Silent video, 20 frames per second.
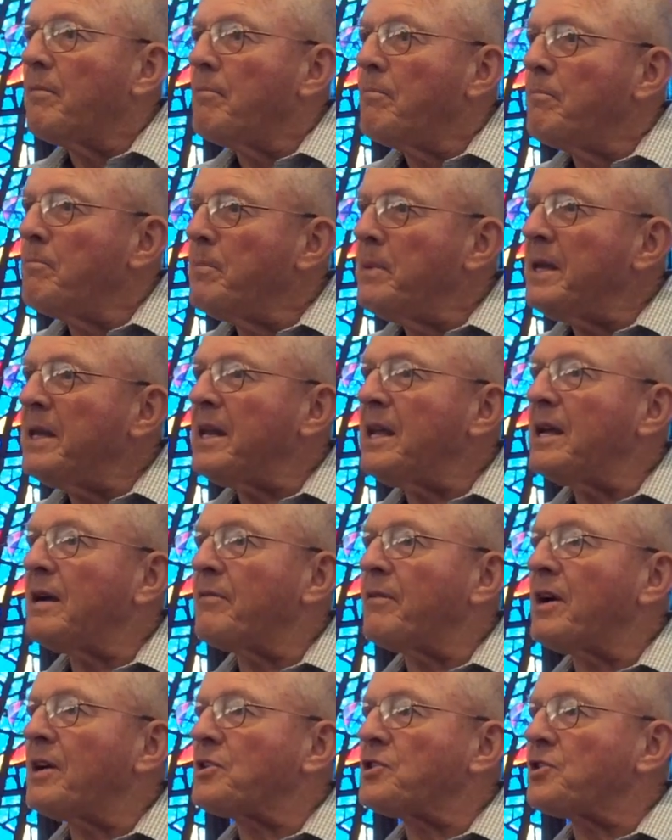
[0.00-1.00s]
Many of
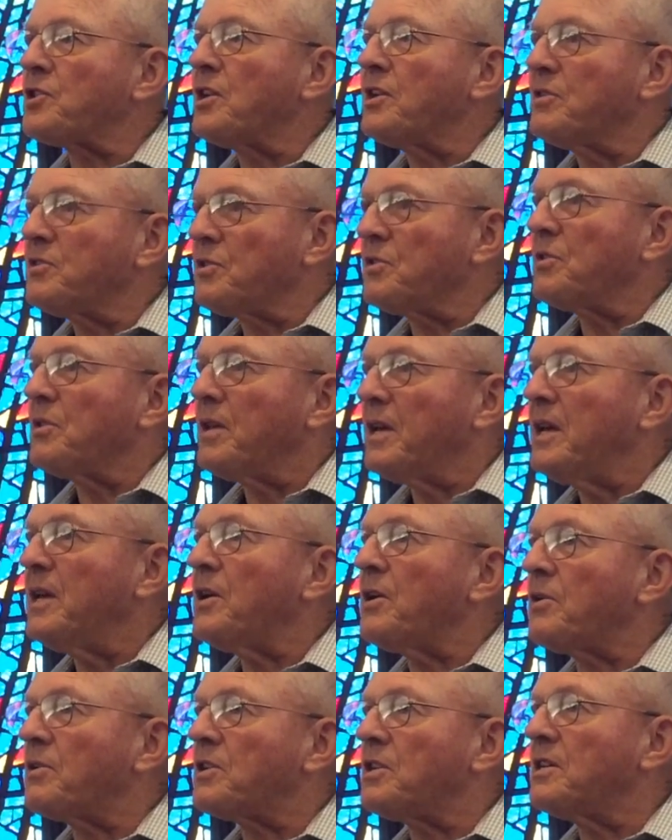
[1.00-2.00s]
us
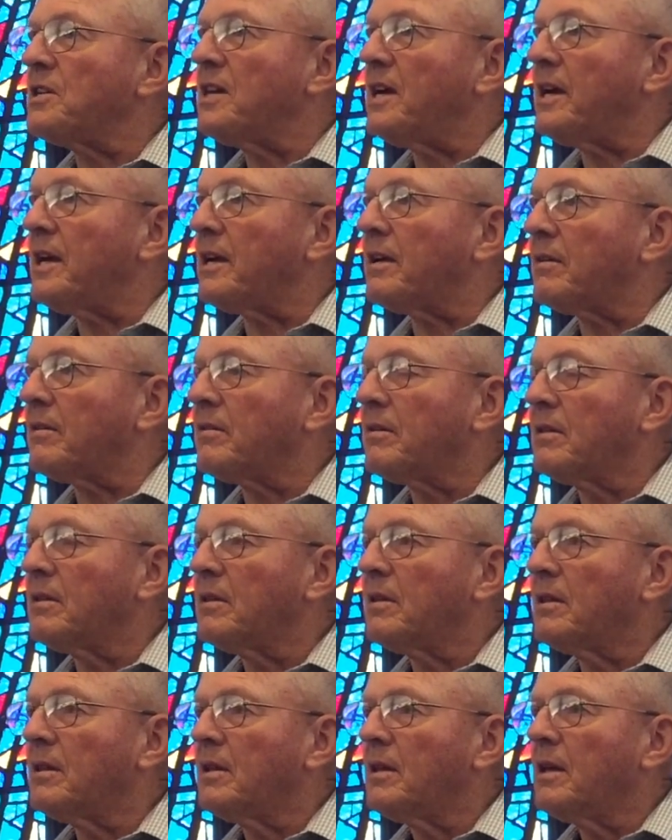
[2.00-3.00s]
here today
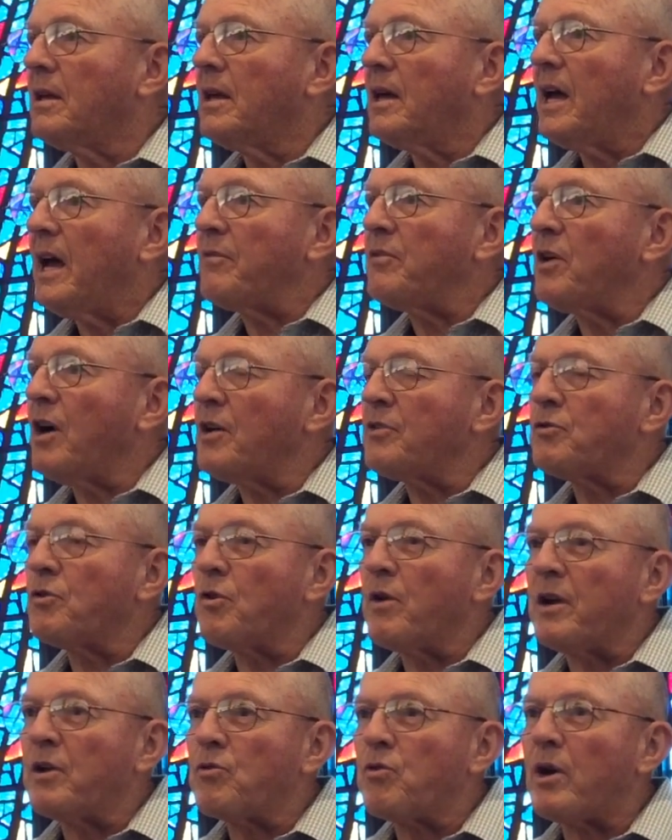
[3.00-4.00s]
have gone
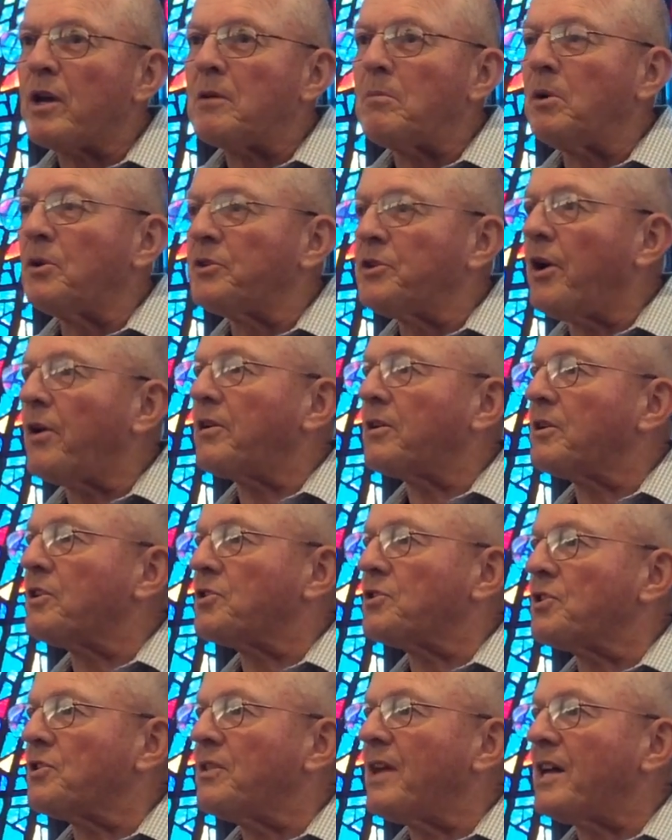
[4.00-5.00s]
through incredible
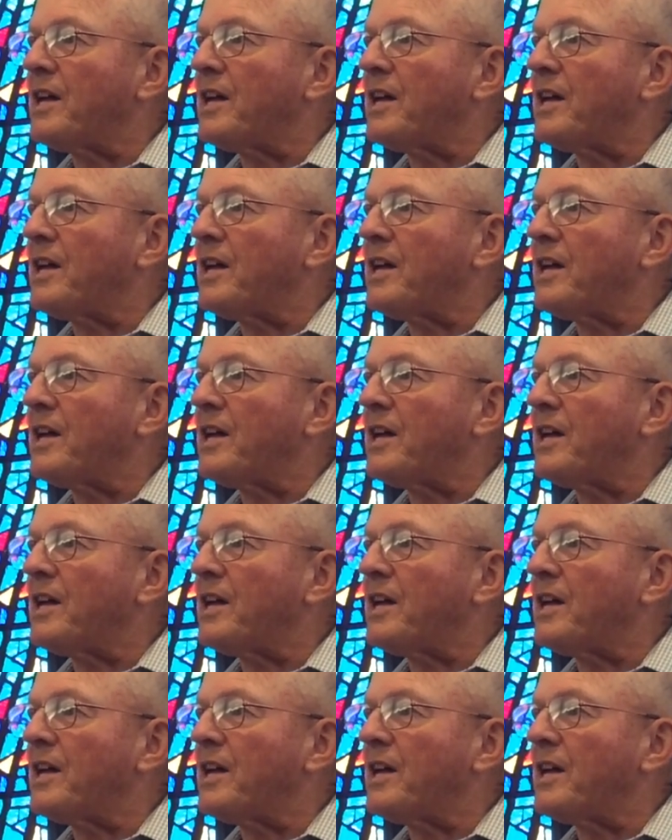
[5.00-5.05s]
darkness, and